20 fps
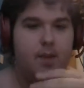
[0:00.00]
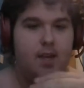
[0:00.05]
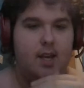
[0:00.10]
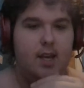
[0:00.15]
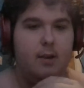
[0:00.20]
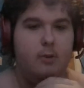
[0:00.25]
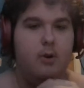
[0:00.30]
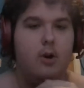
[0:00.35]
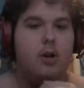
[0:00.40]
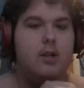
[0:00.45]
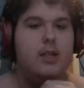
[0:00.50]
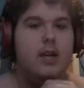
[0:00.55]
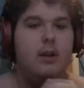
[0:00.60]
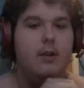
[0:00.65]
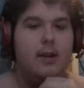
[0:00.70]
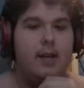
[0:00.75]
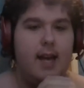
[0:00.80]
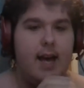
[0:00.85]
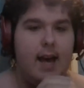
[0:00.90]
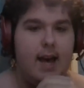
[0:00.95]
He walks out
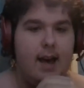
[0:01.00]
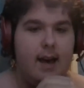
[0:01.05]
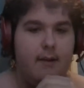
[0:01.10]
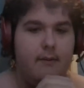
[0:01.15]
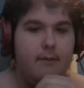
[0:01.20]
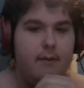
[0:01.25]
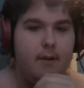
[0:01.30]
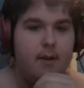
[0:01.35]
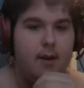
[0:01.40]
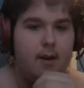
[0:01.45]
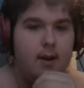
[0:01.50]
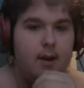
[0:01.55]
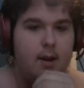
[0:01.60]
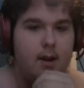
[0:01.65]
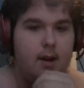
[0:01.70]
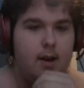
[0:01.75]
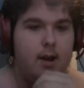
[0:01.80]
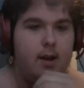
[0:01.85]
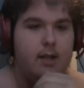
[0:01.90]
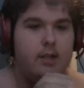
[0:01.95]
the cave
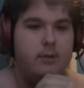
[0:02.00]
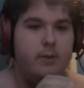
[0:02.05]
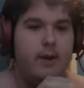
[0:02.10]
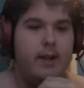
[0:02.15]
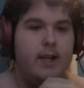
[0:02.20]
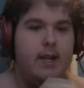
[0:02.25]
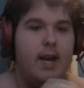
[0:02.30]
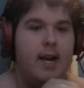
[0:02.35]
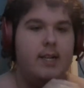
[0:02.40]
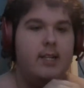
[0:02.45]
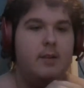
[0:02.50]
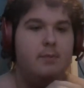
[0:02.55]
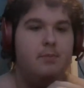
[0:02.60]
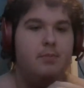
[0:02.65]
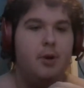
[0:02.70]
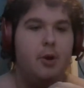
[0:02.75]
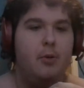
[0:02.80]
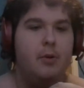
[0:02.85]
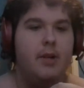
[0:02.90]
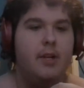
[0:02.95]
it's where the Knights had
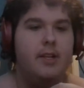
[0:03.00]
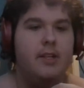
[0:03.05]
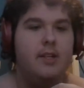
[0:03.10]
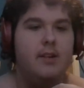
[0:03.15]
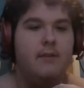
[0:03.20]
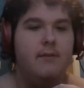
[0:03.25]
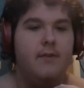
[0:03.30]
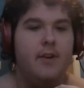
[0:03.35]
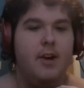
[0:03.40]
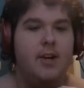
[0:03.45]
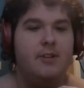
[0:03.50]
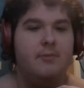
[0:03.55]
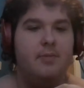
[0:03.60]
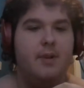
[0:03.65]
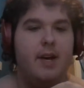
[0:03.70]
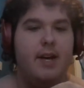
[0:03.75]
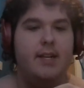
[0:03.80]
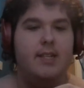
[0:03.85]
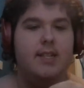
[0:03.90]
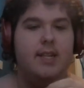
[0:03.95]
broken into the first
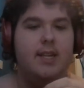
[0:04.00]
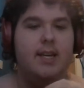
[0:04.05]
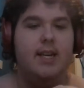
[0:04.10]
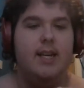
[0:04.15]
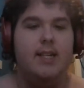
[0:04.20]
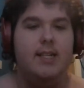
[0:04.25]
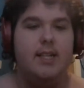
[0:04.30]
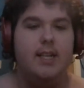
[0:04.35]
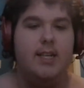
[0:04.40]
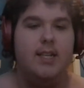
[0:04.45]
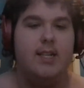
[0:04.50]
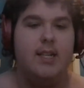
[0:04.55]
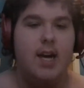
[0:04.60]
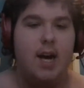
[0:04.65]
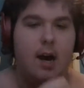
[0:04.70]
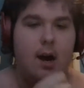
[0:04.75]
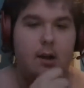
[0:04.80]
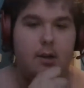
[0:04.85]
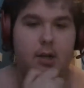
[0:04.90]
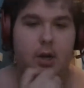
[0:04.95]
place, he sees
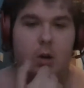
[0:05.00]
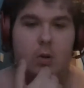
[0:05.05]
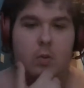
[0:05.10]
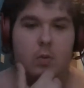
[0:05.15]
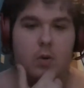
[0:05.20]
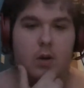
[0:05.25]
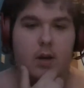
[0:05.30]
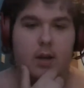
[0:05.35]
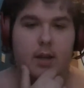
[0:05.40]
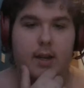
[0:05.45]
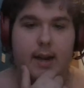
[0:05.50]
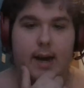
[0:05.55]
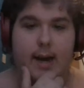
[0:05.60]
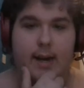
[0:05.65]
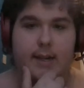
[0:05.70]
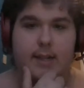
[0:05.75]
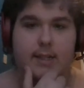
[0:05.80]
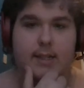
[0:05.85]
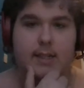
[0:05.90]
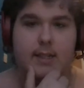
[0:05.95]
Cardo, one of the
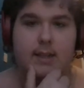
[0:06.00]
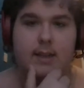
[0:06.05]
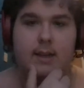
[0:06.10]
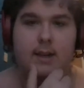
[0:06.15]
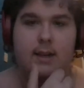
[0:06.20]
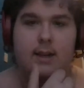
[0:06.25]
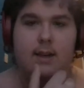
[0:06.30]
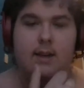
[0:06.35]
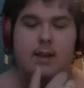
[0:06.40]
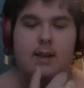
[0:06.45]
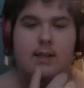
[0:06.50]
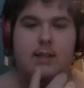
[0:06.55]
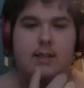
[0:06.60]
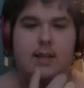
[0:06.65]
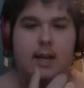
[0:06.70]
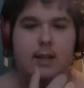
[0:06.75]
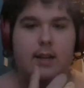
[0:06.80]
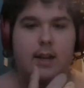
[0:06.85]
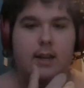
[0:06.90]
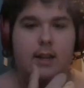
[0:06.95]
Knights,
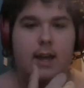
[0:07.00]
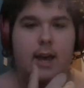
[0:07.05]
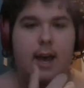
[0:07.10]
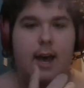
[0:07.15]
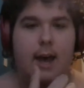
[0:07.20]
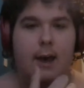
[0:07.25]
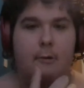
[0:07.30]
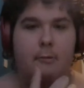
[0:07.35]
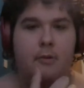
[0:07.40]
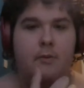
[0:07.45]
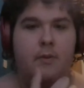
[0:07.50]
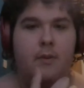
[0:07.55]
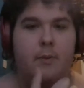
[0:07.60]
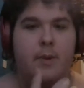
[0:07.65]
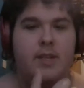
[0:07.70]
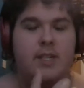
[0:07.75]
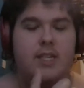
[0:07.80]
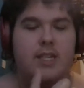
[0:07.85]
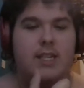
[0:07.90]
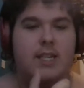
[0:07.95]
standing there with a
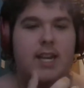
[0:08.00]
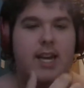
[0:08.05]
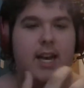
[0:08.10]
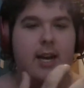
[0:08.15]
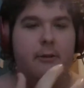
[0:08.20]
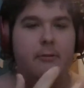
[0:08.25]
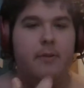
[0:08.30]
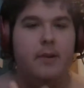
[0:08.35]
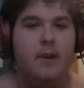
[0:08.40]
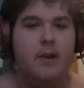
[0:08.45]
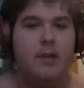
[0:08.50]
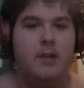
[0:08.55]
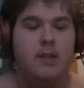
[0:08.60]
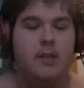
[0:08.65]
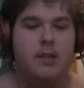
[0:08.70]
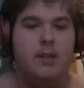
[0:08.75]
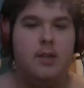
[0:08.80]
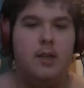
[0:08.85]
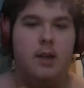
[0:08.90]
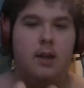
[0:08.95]

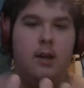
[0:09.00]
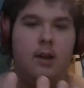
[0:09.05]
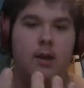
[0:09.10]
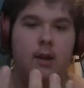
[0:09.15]
mysterious